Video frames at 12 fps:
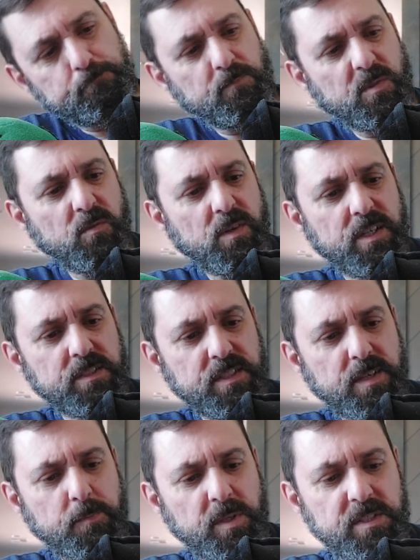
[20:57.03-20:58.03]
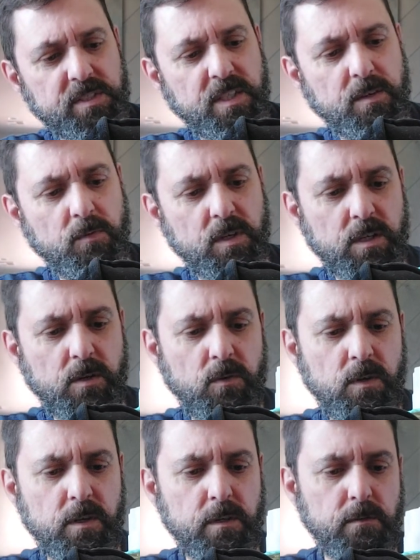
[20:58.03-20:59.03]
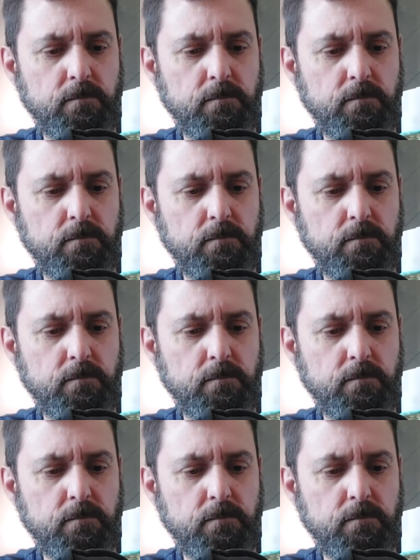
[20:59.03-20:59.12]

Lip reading: That piece not want to go on.